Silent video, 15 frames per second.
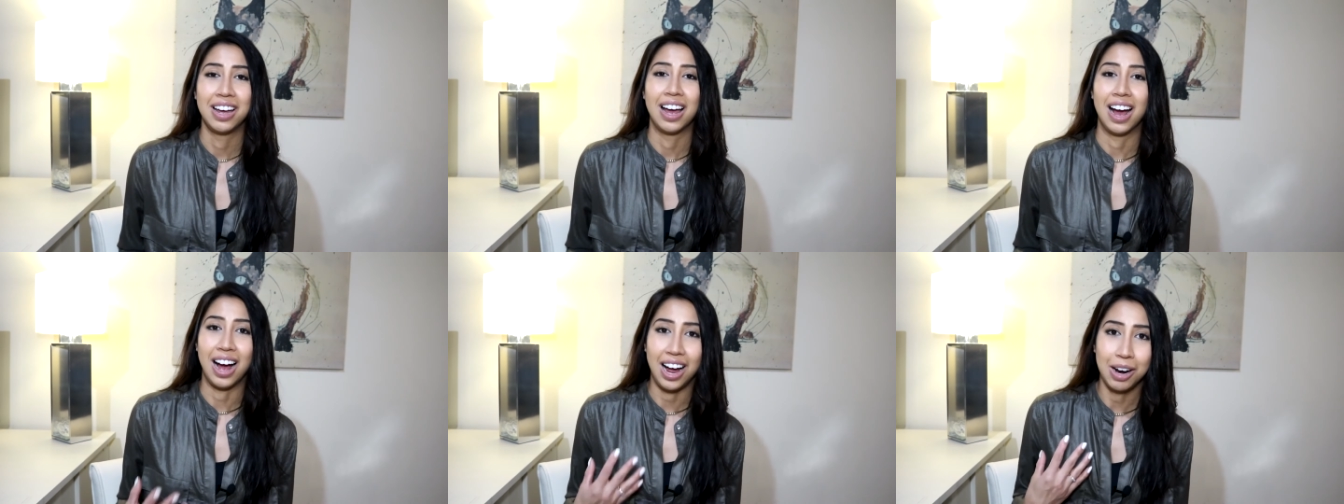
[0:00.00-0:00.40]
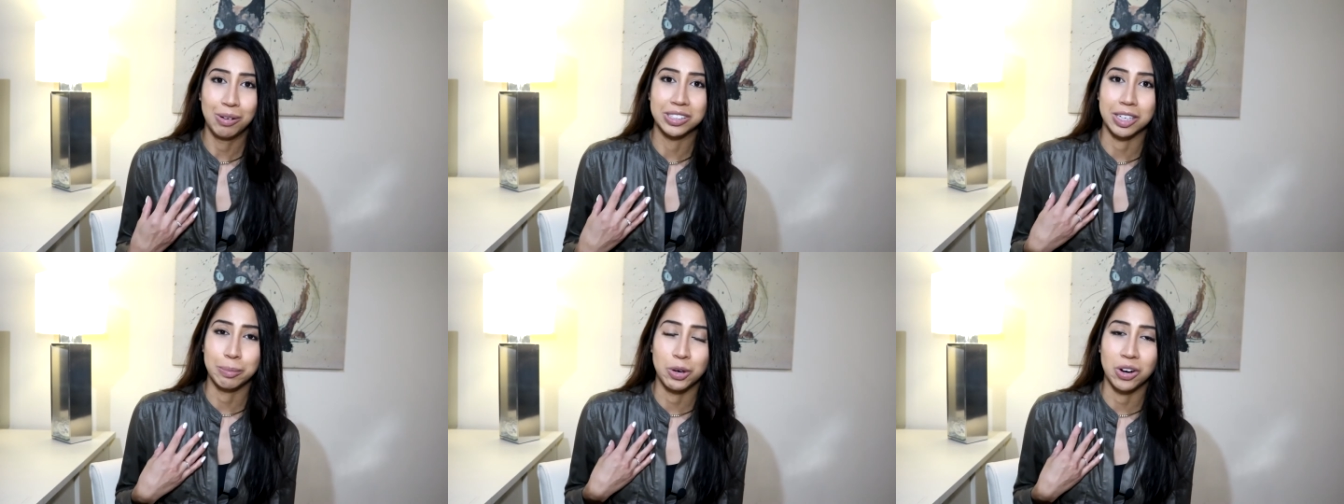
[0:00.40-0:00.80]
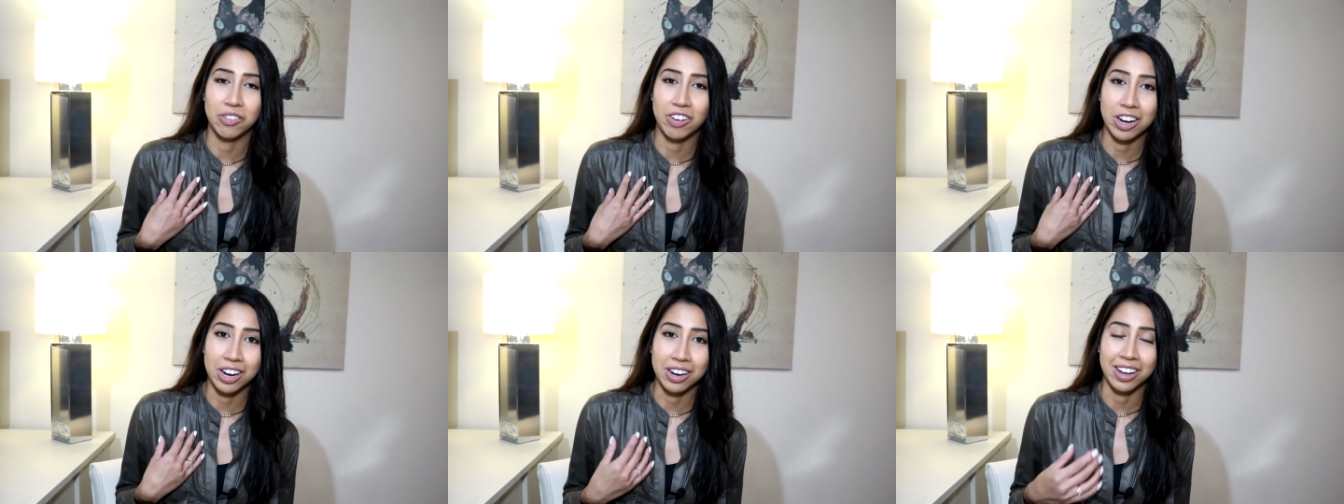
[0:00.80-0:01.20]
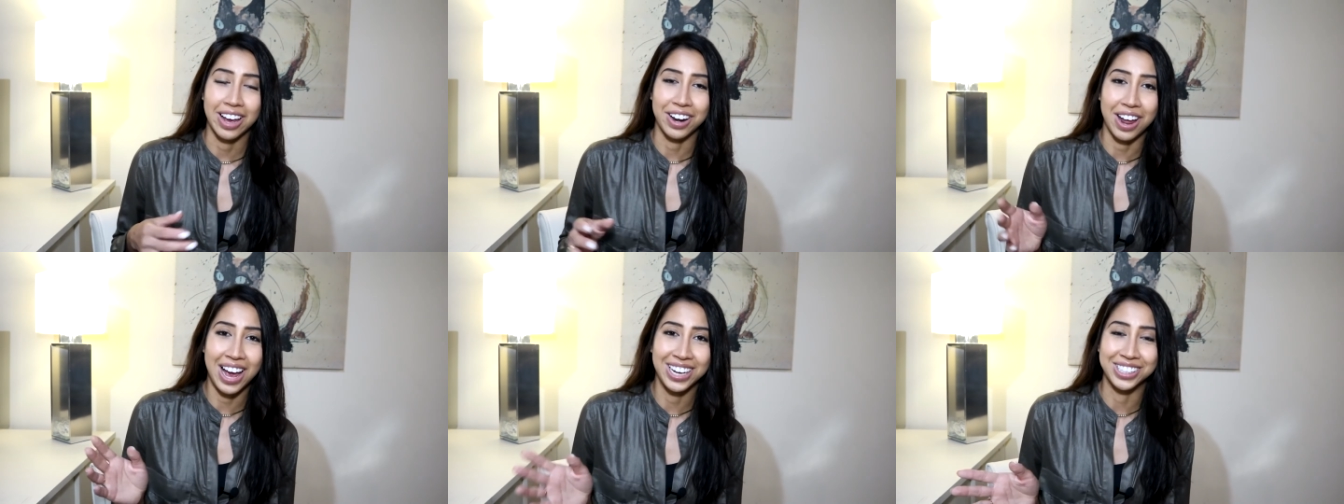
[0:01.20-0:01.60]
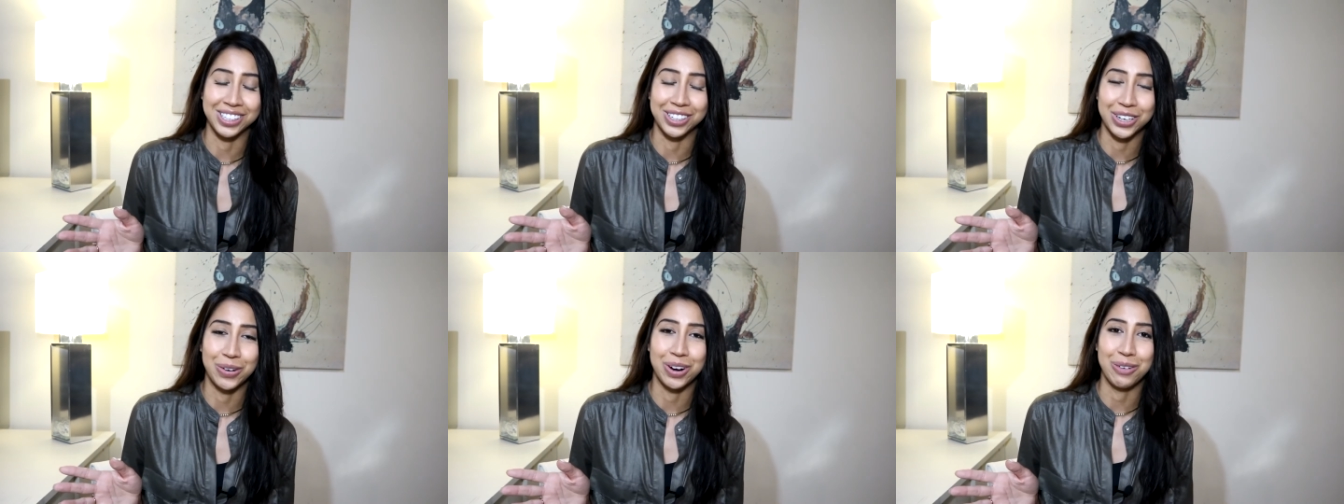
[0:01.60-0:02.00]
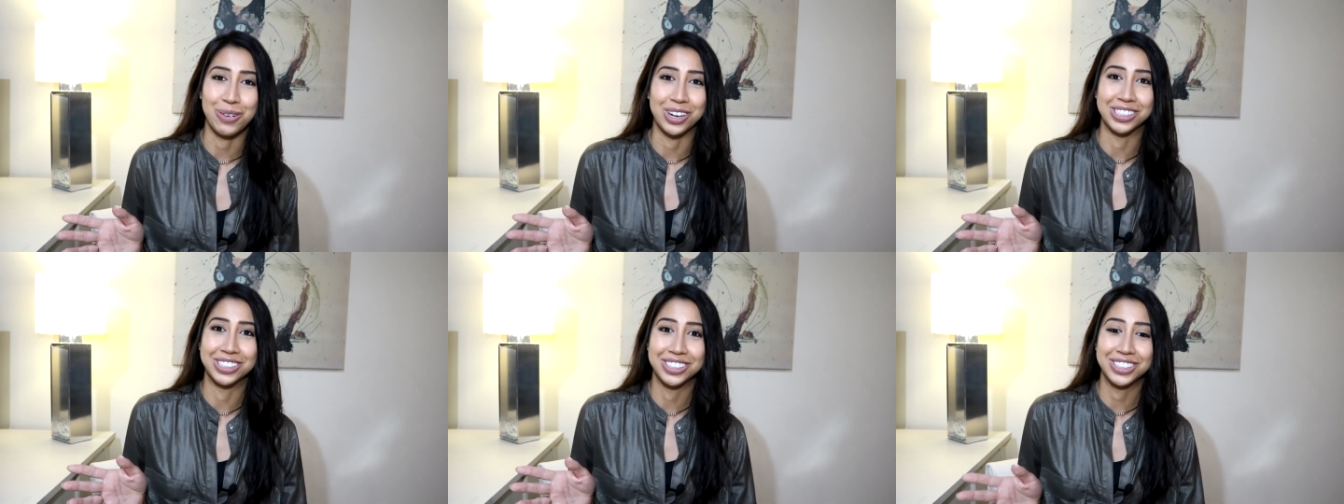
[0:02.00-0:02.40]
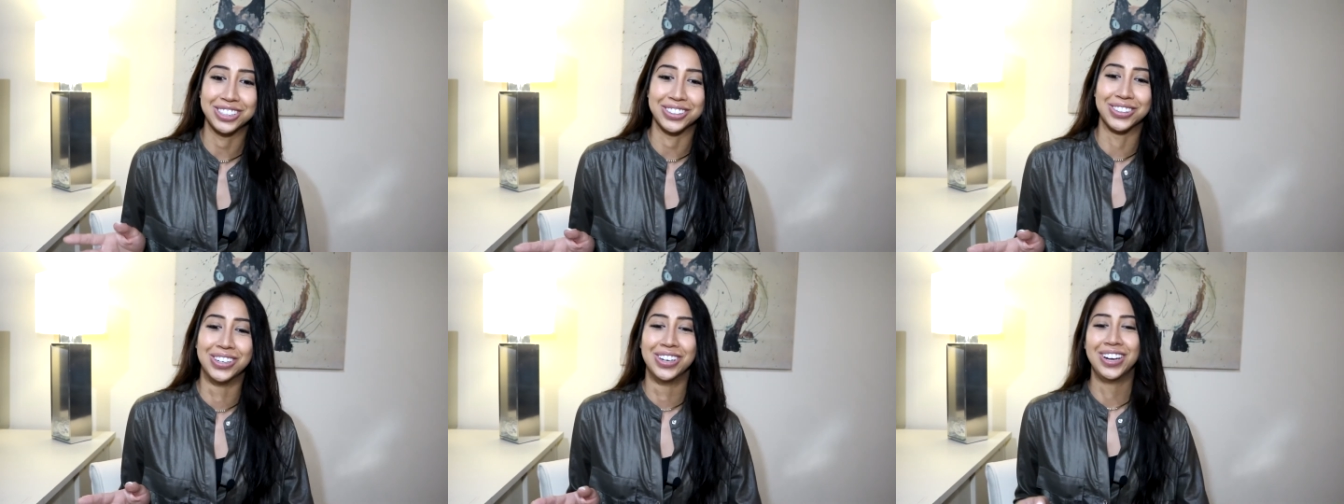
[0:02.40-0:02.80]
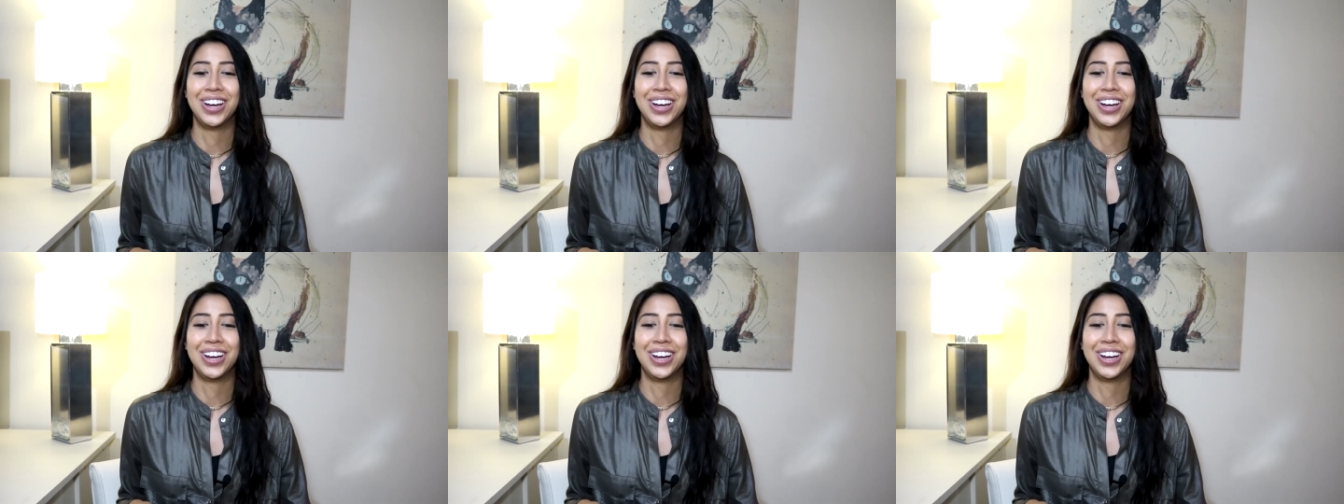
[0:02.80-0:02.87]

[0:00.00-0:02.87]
I was unmotivated and I didn't know what I wanted to do.